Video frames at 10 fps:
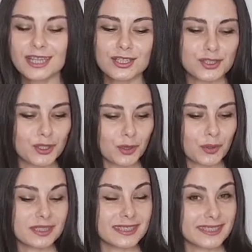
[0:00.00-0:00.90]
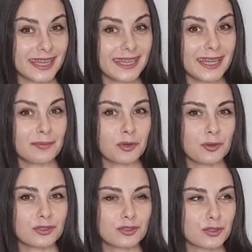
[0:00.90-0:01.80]
So today I'm
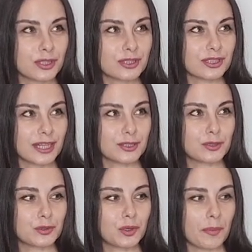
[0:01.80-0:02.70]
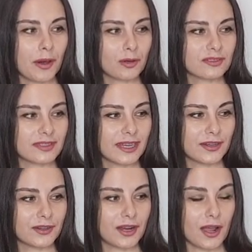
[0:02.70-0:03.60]
going to tell you about
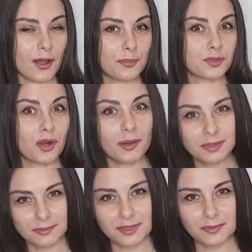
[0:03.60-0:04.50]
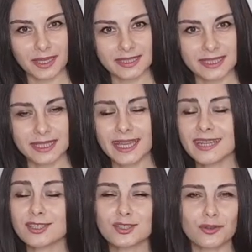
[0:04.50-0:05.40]
their uh, problems basically
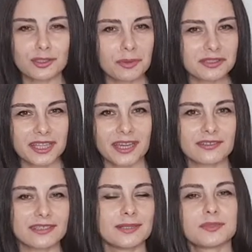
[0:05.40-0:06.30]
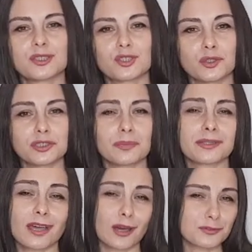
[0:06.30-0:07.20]
and it's not about care tips, it's not
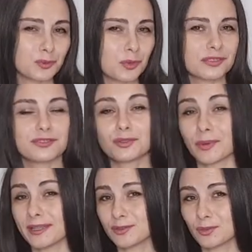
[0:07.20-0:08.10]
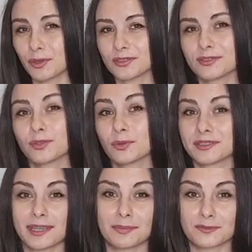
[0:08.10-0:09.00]
about how to water, when to water,
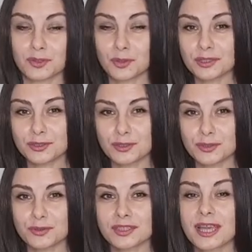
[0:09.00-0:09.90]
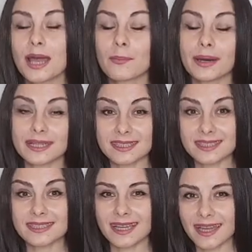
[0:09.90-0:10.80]
what type of soil to use, but
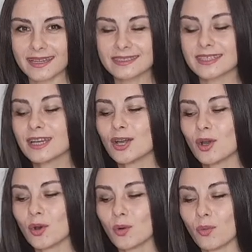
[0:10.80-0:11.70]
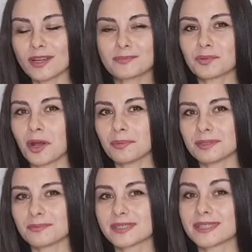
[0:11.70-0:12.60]
instead what
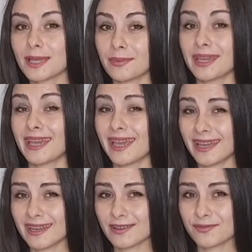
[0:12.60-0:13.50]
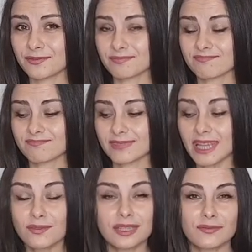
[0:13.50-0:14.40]
problems they may have
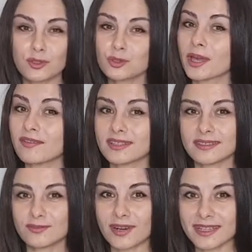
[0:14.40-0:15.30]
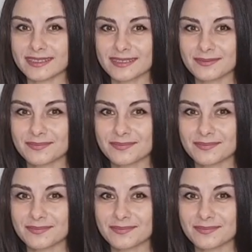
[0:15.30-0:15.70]
even if you do everything right.